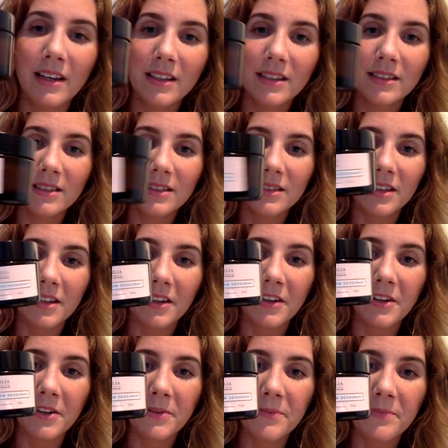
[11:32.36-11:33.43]

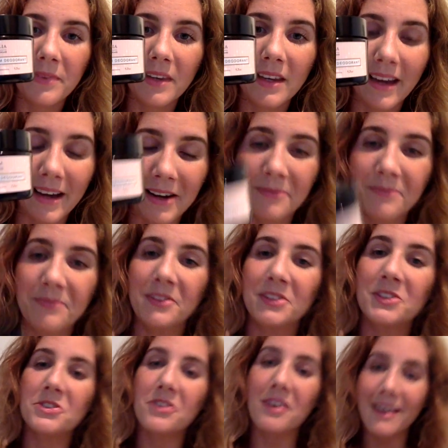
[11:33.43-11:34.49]
So yeah,
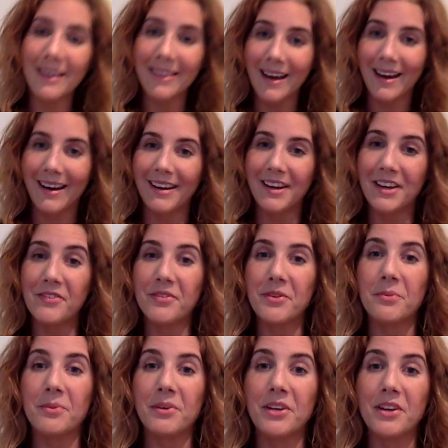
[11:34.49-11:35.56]
try that if you
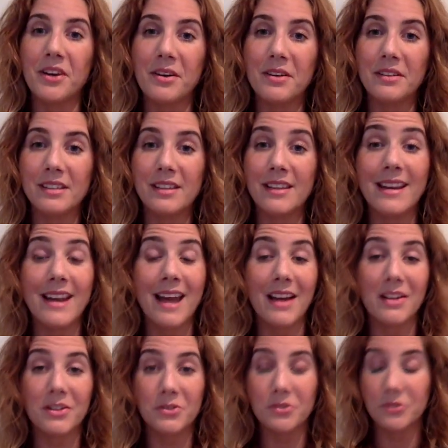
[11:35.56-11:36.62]
want to go to the
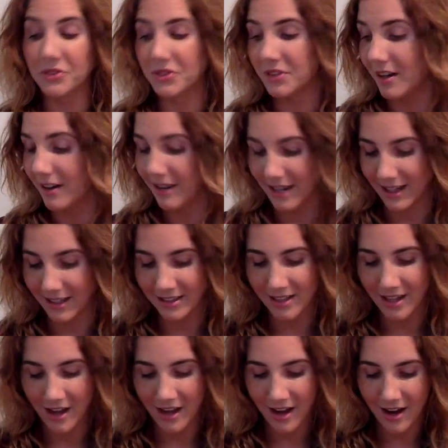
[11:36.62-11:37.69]
natural side.
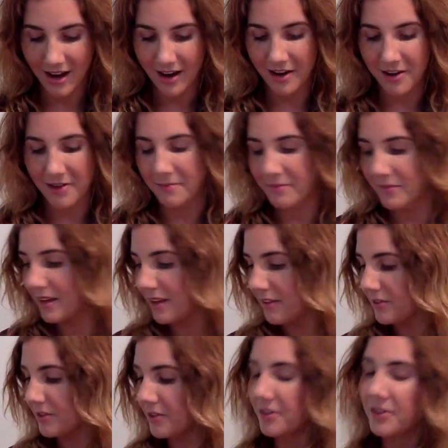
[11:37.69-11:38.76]
I've
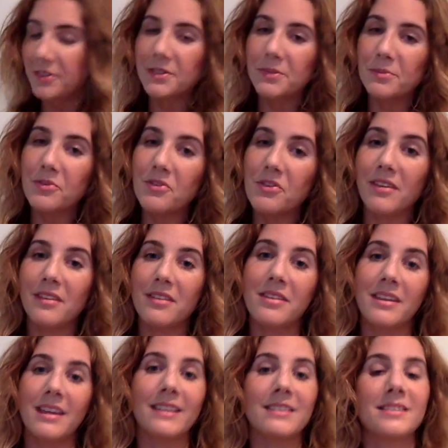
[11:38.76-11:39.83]
got lots more other
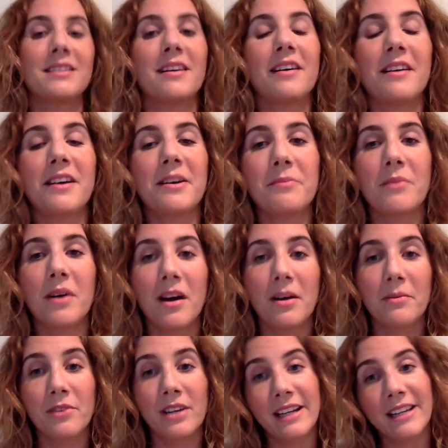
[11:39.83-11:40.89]
things that I'm
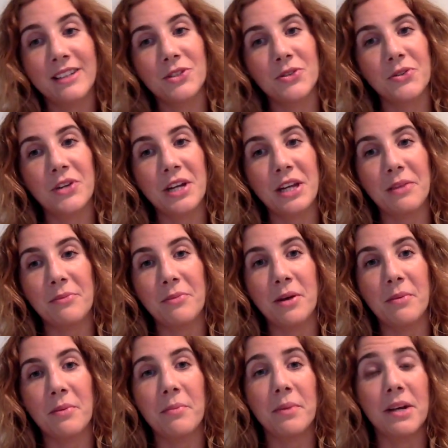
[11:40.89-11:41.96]
really enjoying at the
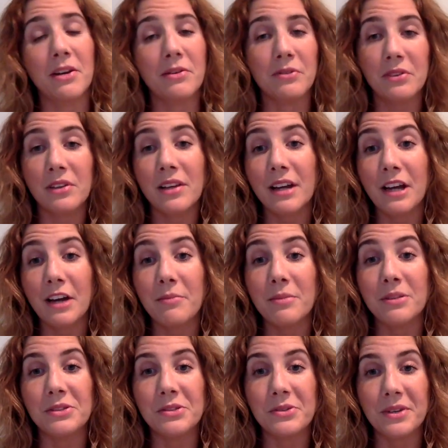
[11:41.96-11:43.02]
moment, but I feel like I've
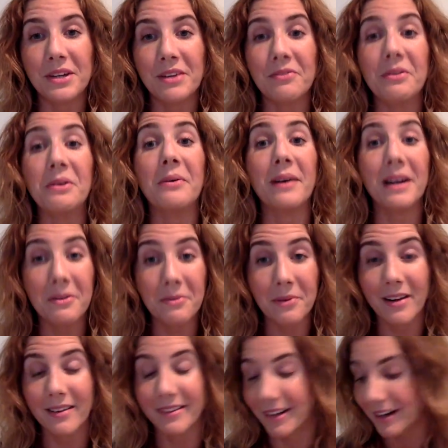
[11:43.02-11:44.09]
been talking for quite a
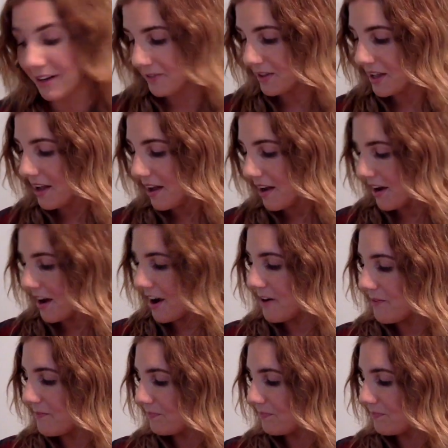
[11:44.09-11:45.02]
while now.